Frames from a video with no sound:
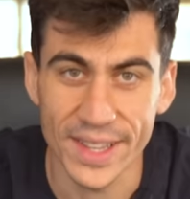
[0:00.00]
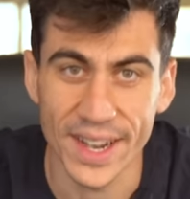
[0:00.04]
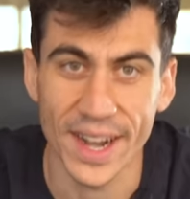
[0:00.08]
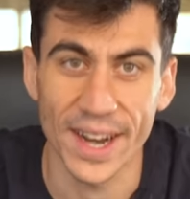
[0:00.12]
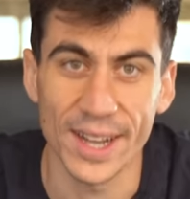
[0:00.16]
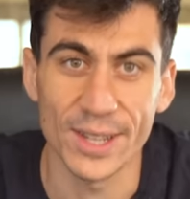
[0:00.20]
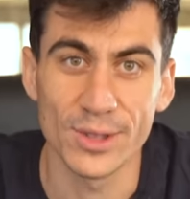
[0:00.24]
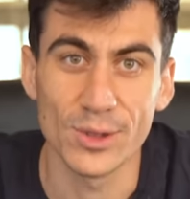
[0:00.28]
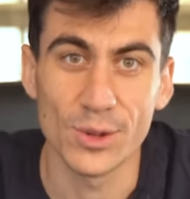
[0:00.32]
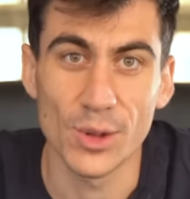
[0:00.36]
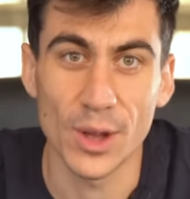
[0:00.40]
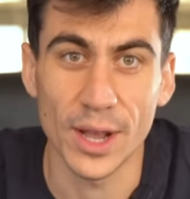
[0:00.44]

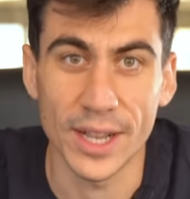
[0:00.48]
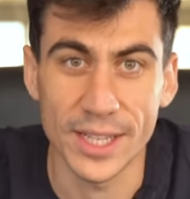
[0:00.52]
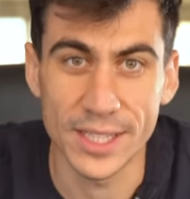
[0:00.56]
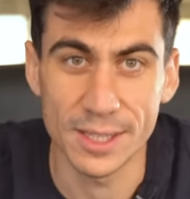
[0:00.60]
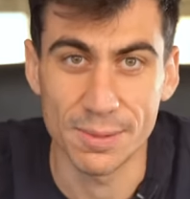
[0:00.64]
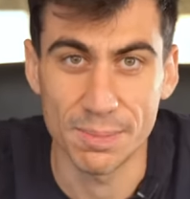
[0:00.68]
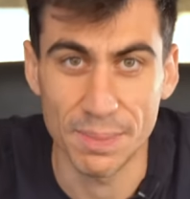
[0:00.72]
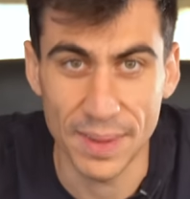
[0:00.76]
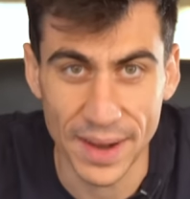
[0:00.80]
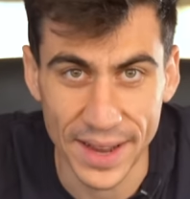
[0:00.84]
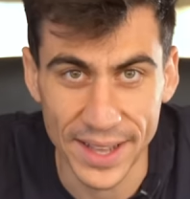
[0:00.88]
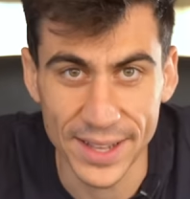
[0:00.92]
try to
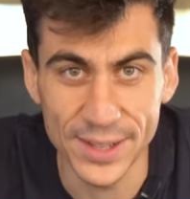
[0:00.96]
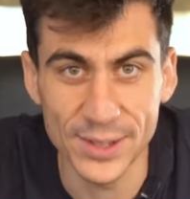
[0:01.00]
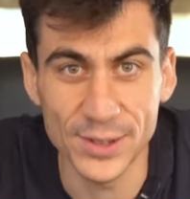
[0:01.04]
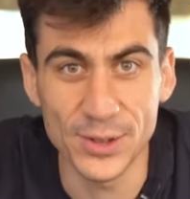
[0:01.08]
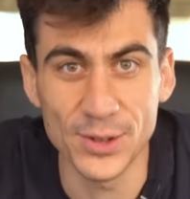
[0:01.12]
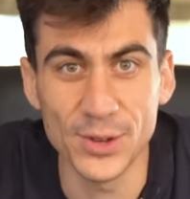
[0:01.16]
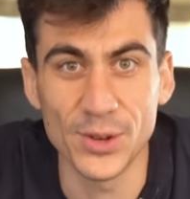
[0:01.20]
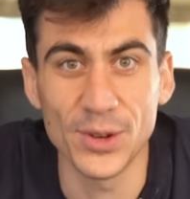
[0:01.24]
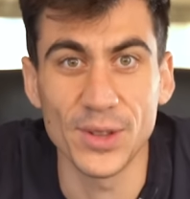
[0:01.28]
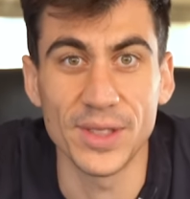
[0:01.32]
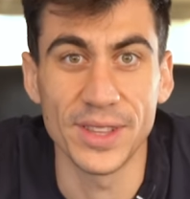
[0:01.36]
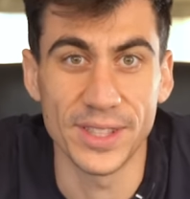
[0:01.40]

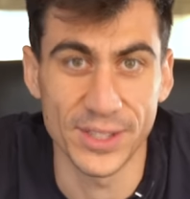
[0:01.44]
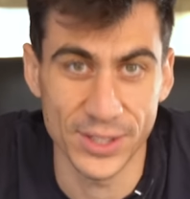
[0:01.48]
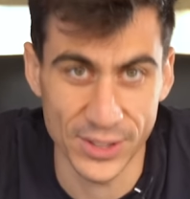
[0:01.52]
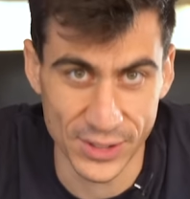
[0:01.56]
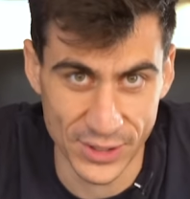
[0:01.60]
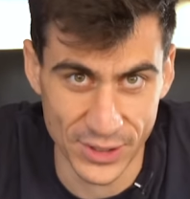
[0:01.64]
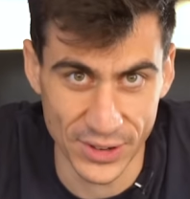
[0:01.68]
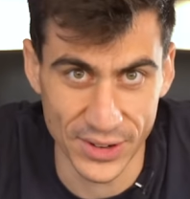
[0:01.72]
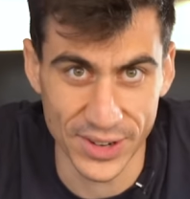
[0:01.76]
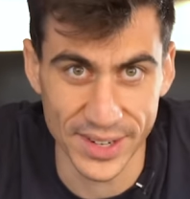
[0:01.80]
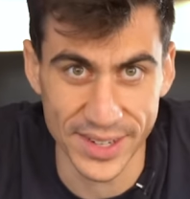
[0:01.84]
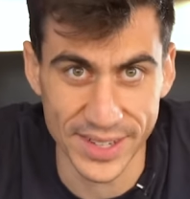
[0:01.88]
explain you the
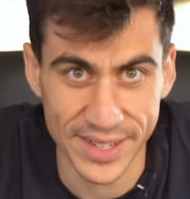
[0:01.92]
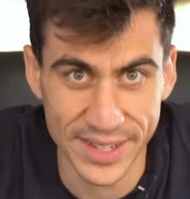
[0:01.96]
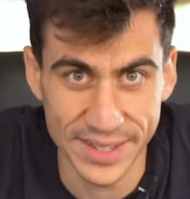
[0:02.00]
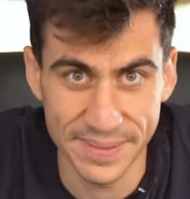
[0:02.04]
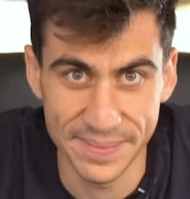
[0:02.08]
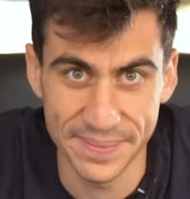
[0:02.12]
story.